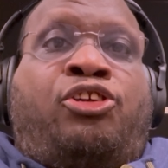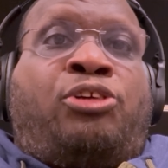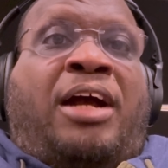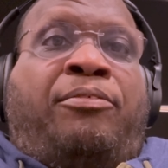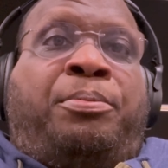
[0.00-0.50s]

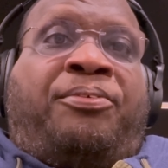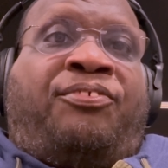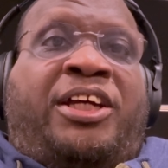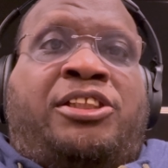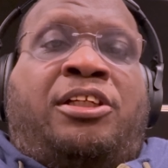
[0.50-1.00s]
travel
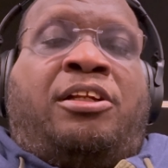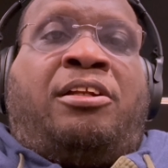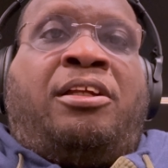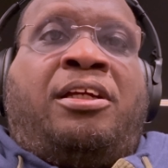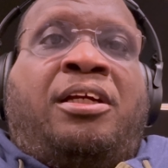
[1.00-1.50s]
professional,
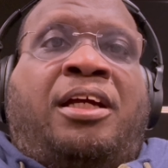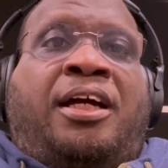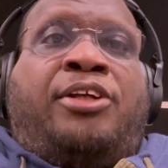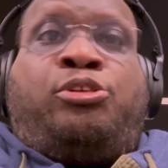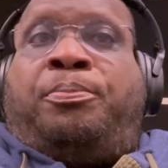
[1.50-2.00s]

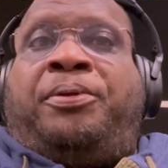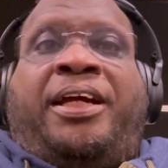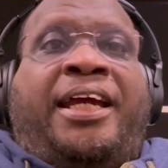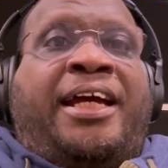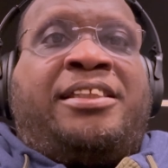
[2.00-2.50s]
uh,
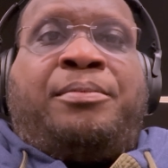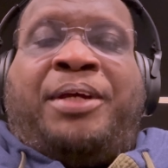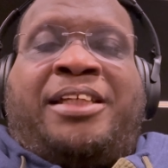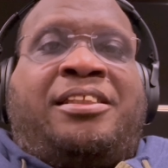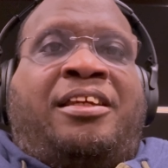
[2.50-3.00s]
AAA has some
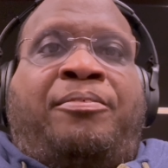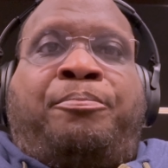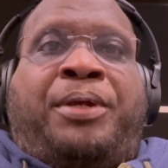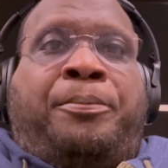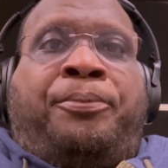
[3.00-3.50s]

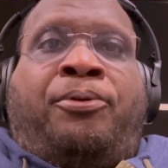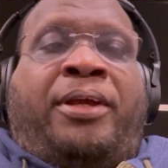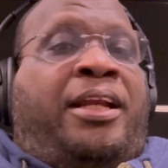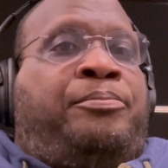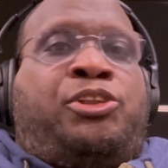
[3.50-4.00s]
excellent people,
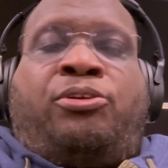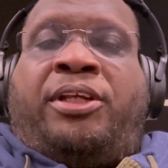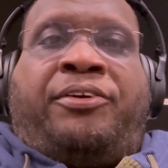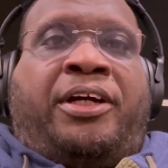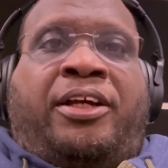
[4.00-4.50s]
and I'm sure
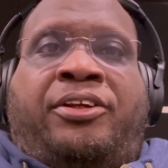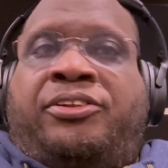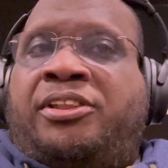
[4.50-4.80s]
there are others,